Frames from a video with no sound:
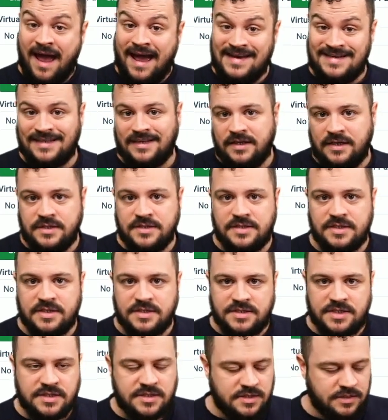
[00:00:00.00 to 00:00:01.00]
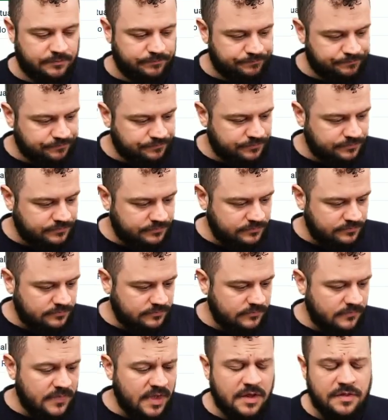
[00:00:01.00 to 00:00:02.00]
it into the system.
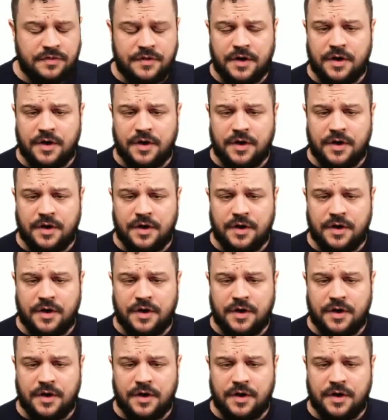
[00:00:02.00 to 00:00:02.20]
There are,